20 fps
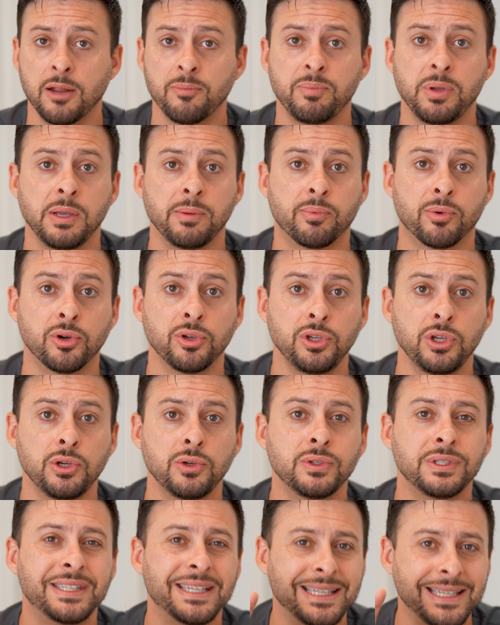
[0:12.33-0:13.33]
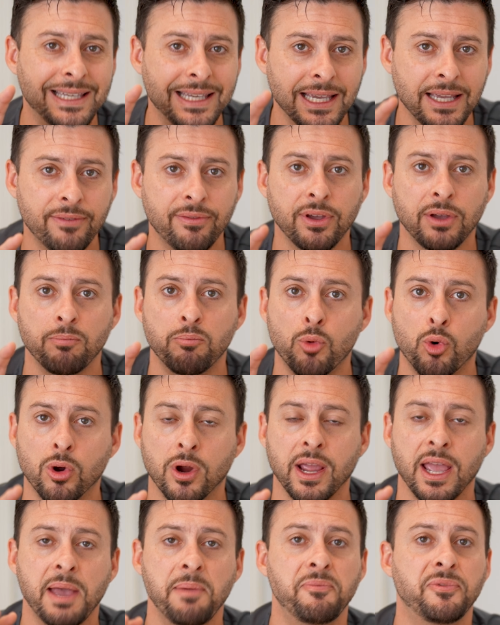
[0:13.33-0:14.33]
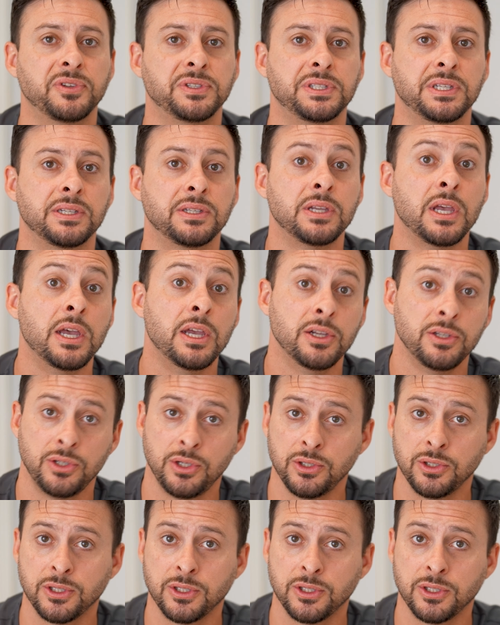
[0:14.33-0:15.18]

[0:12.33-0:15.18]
of people use to give more emphasis to,